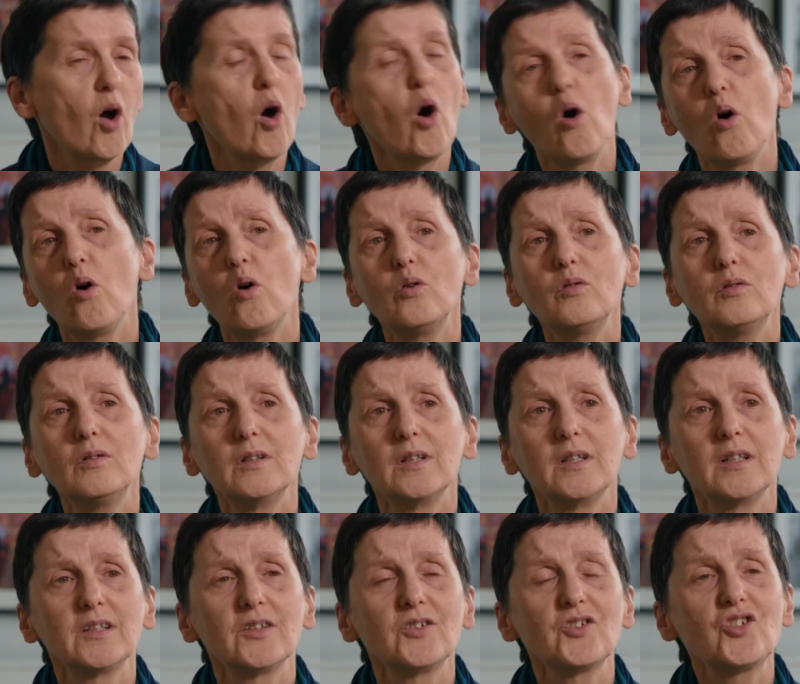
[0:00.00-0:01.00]

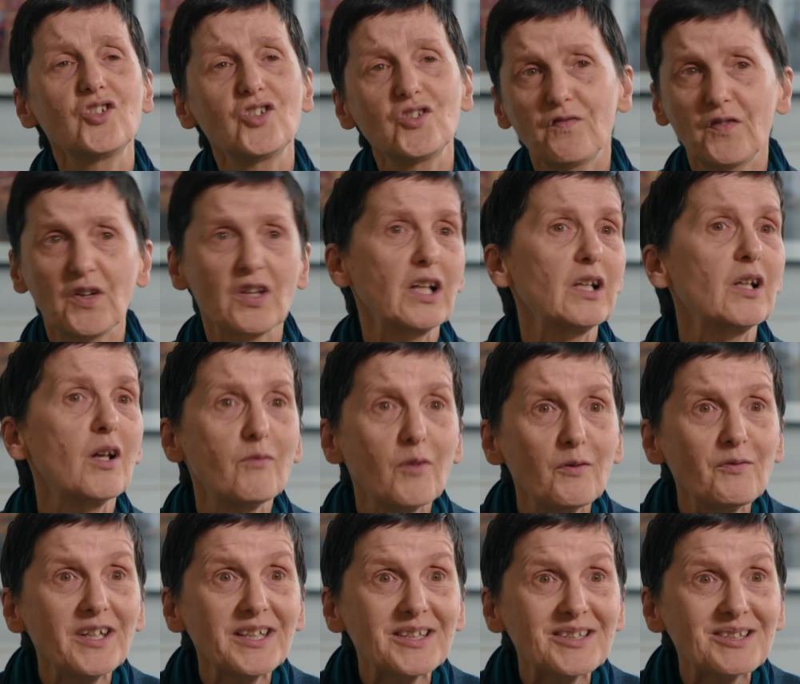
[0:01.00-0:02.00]
all for the love
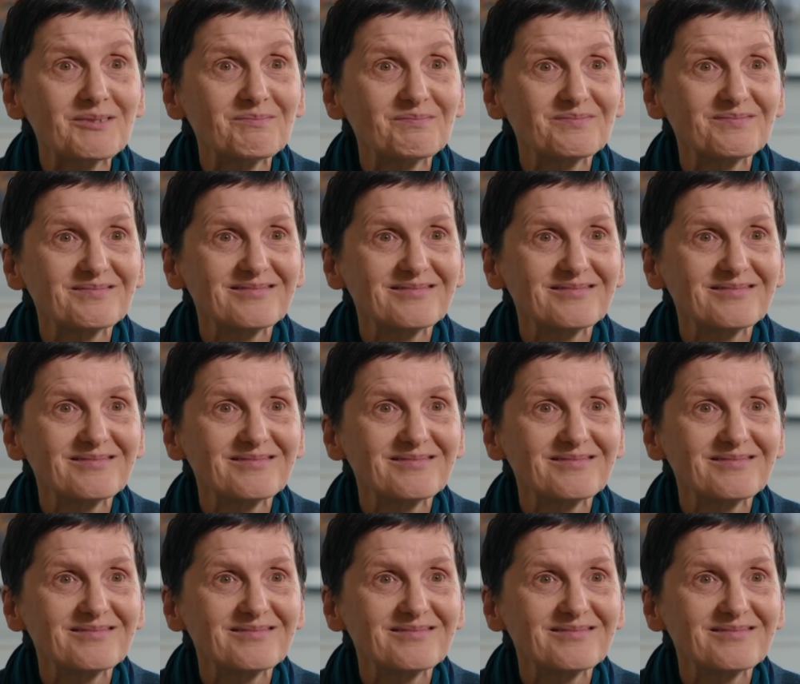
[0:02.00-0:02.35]
of it.